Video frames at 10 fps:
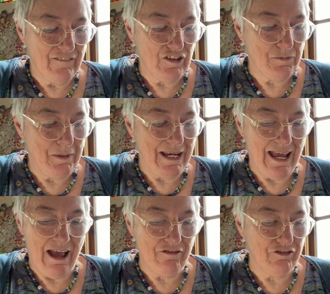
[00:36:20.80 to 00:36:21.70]
Just be
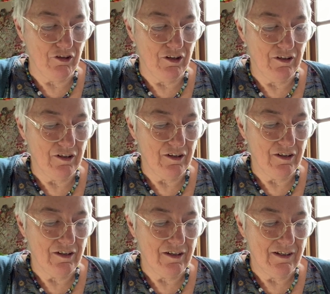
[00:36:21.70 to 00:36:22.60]
careful.
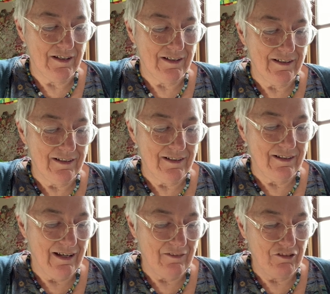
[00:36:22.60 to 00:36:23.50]

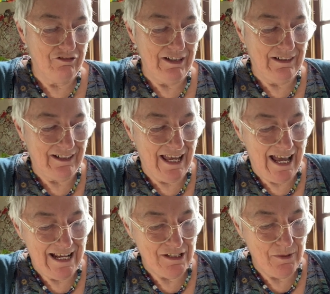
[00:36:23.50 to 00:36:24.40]
Have a real
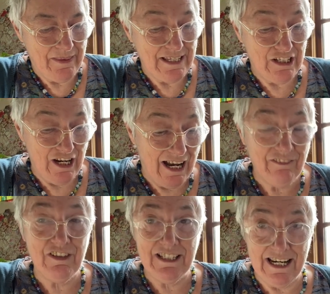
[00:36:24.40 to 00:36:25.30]
care doing this. And you have
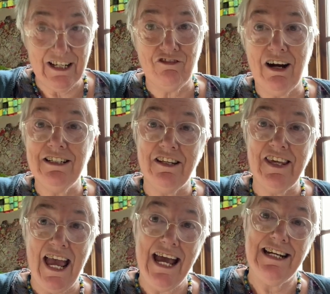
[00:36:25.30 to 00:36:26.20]
to take it right to the
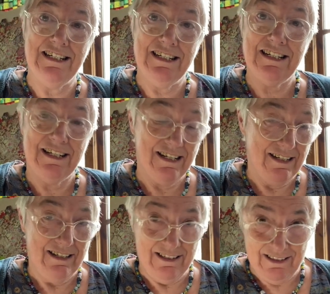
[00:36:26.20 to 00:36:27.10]
end
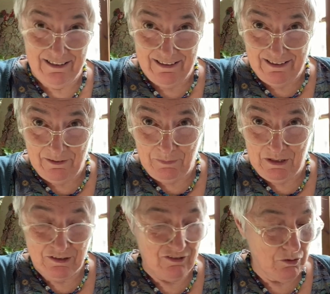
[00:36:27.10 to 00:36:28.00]

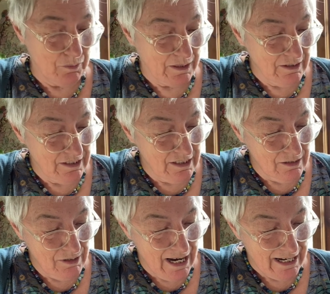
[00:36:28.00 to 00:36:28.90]
because of what we're going to do
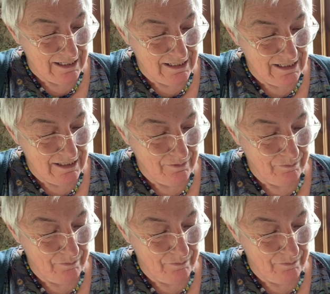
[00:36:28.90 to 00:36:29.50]
next.